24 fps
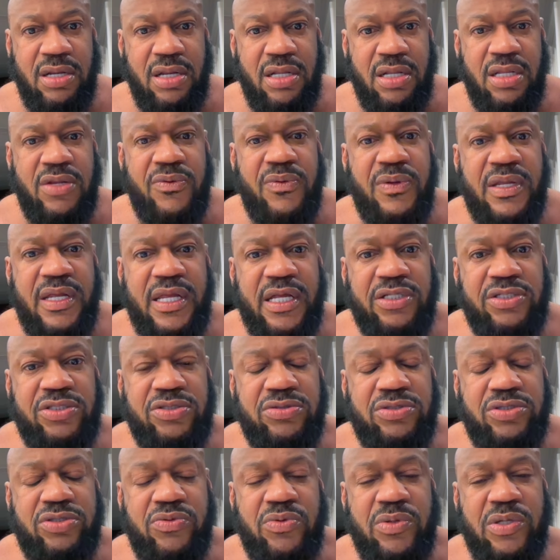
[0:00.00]
Then they get you
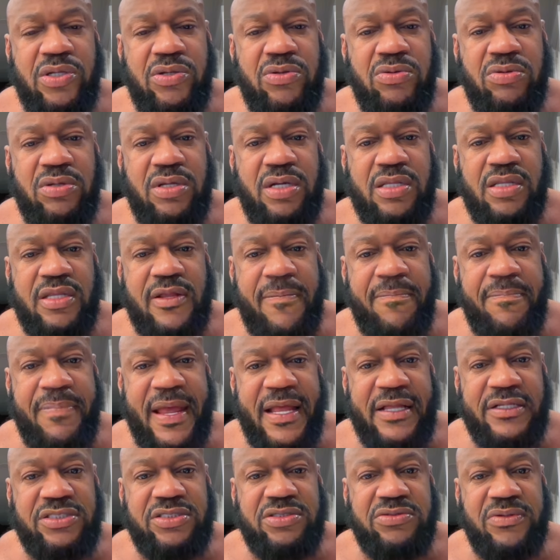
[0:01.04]
to where you look the
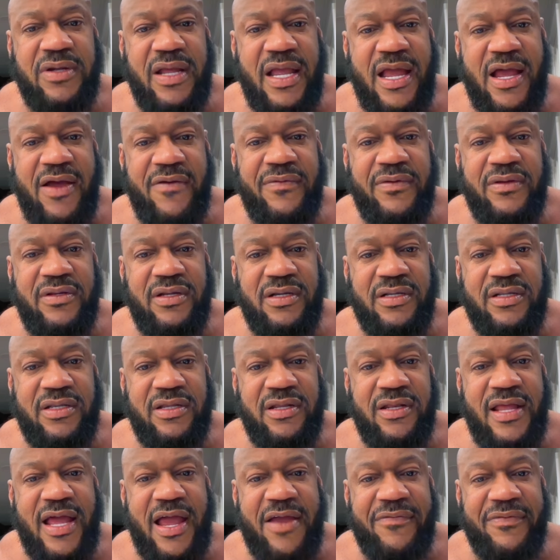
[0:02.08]
best you ever looked in
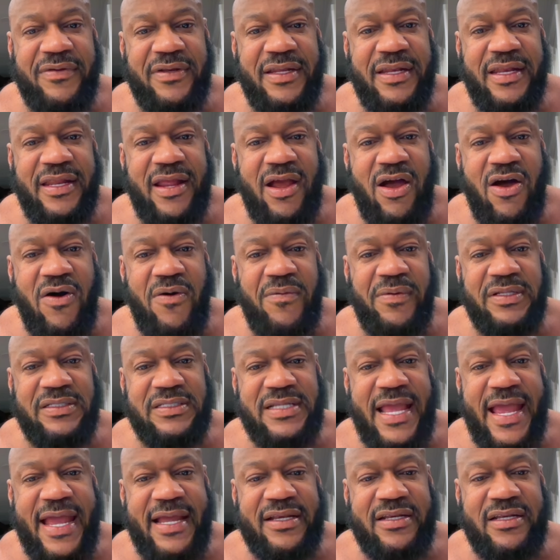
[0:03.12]
your life, and then they
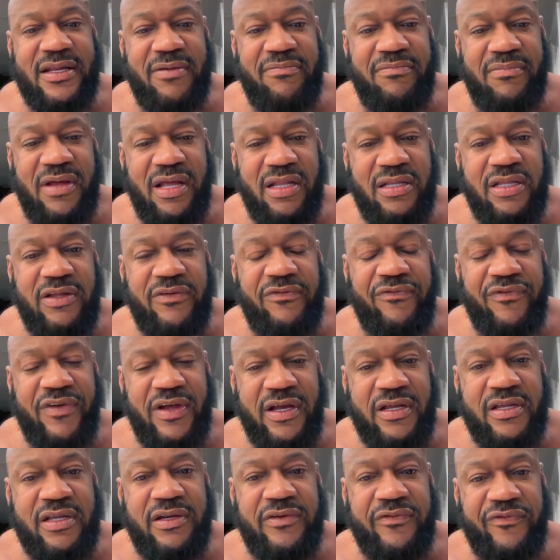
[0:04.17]
always act a
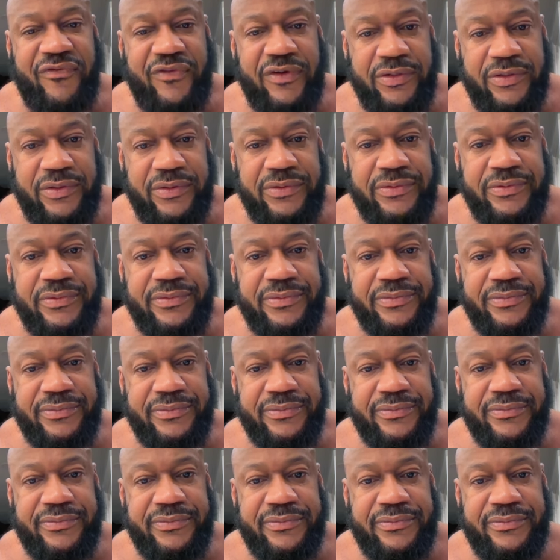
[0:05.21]
motherfucking fool.
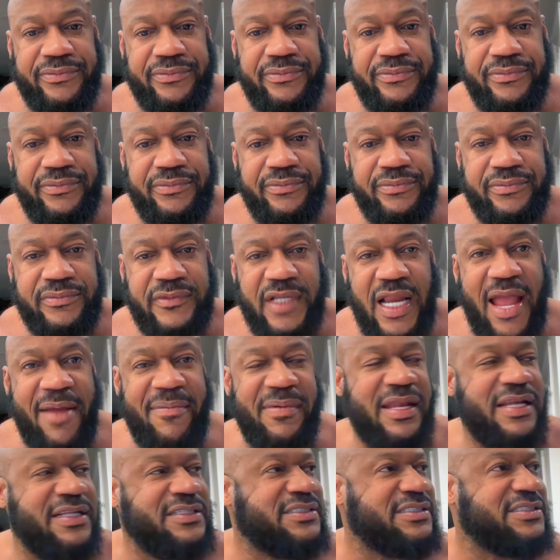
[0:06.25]
I
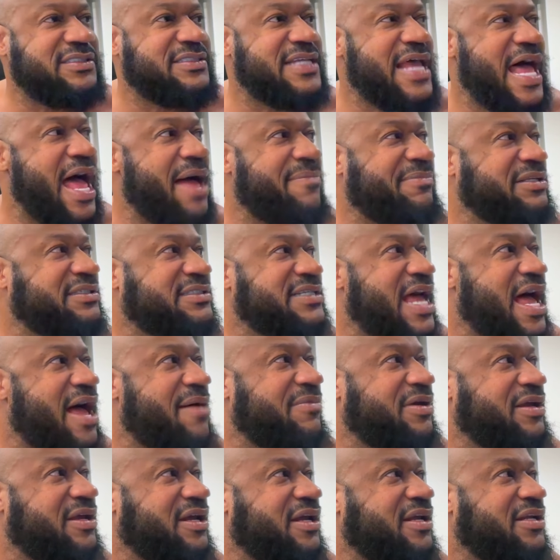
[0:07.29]
mean, it's just time and
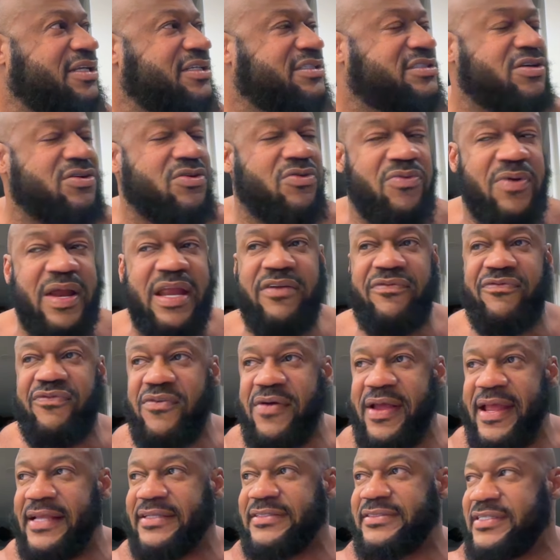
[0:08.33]
time again, he's
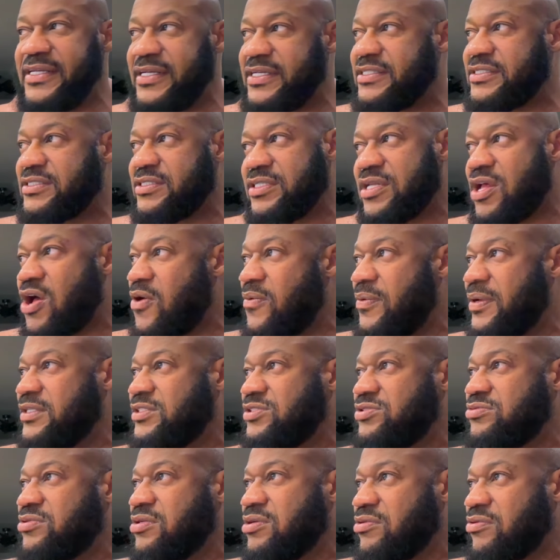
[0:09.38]
ungrateful as niggas, and
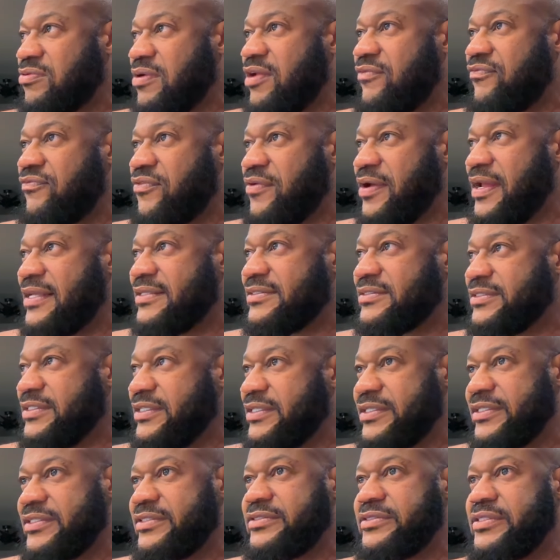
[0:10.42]
always you ungrateful as
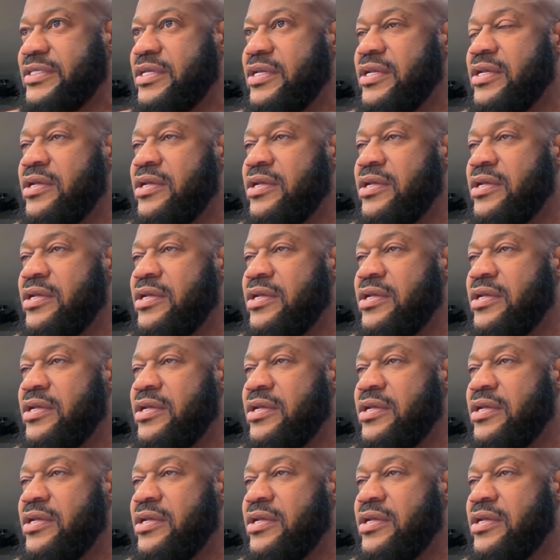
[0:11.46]
niggas.